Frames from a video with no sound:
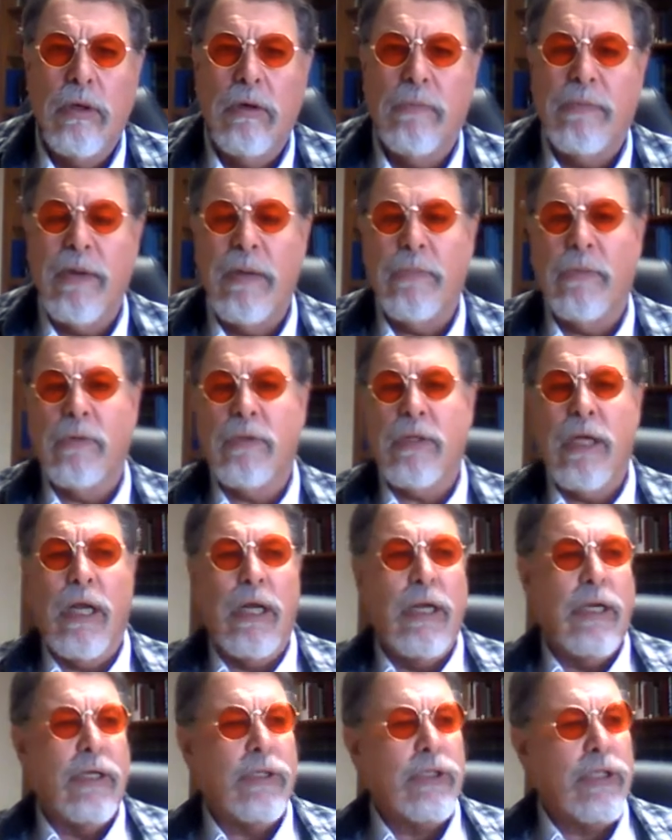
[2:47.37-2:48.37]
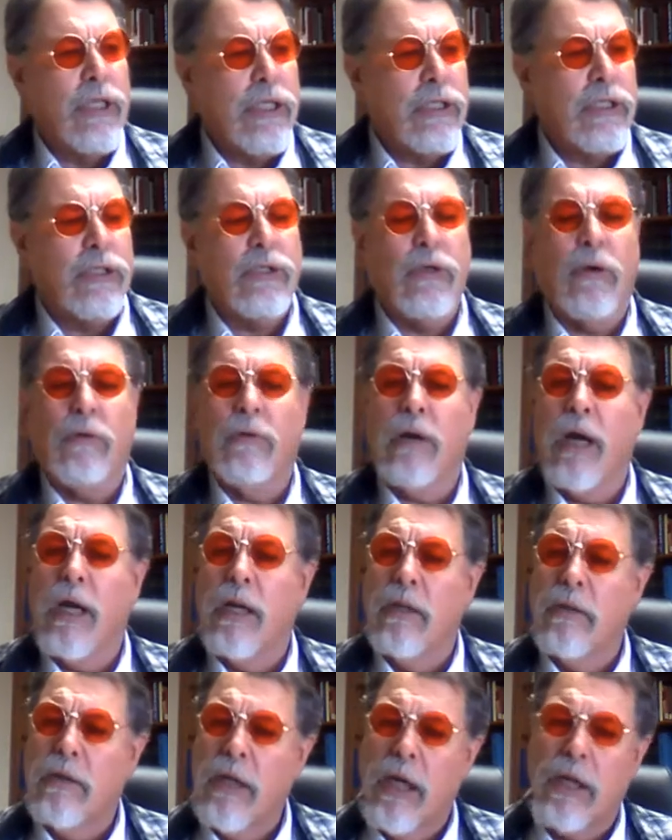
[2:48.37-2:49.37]
or people telling us this is all
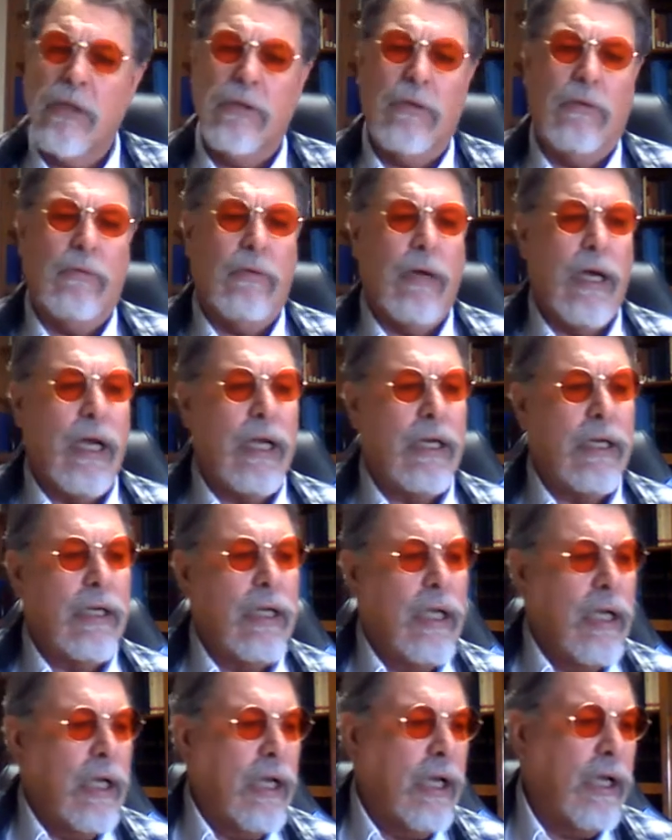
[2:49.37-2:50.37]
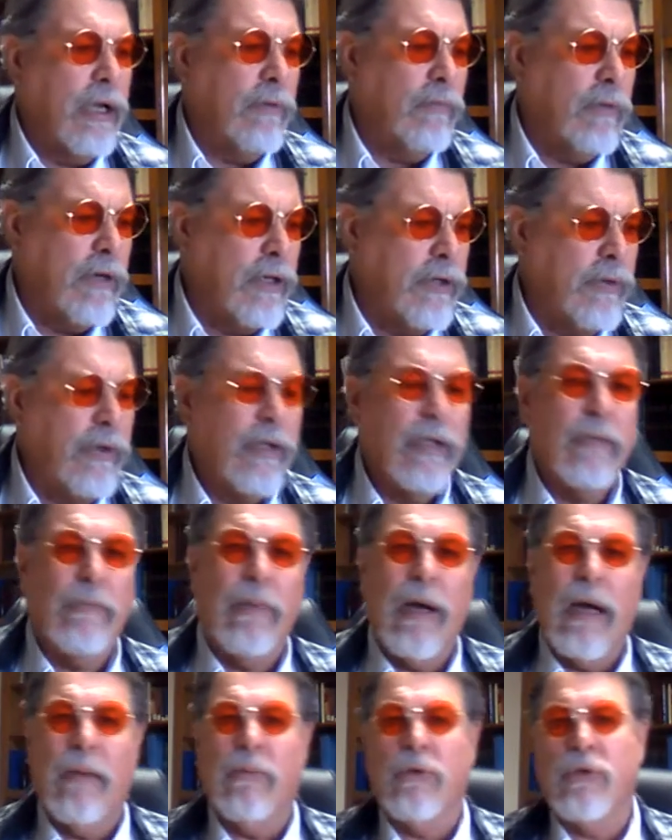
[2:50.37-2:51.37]
right and that's all right and, and we're doing the
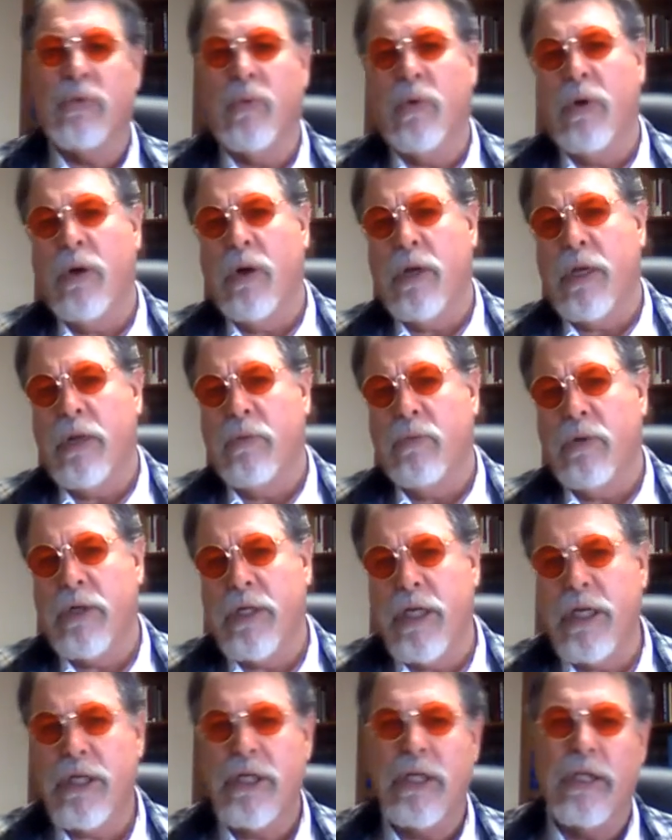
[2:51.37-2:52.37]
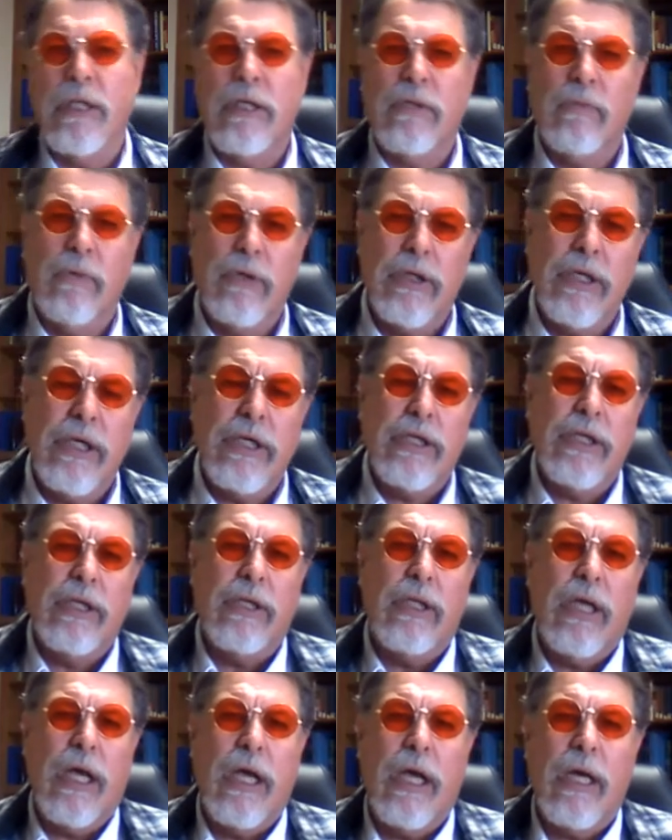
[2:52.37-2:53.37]
Bible's work and we're teaching this, we're
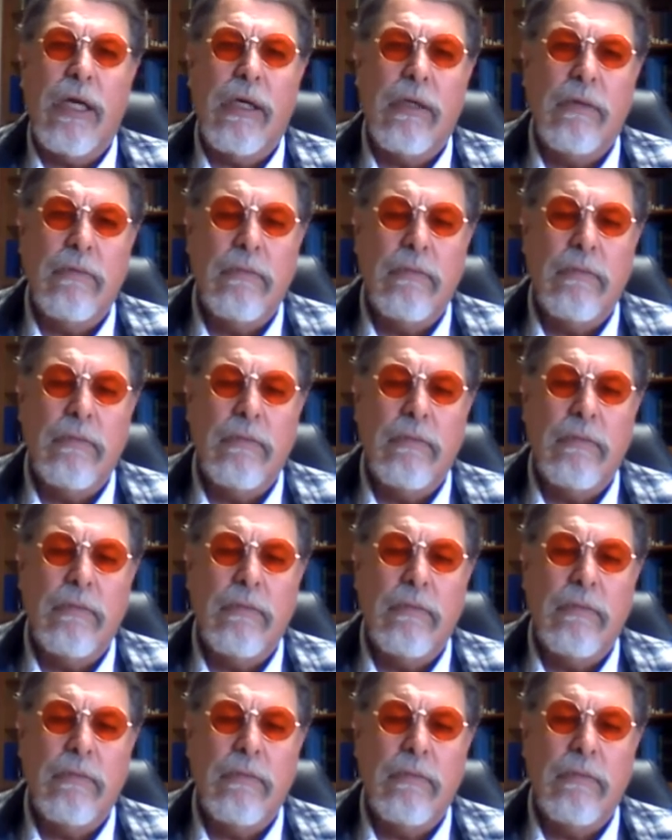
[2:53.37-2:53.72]
teaching that.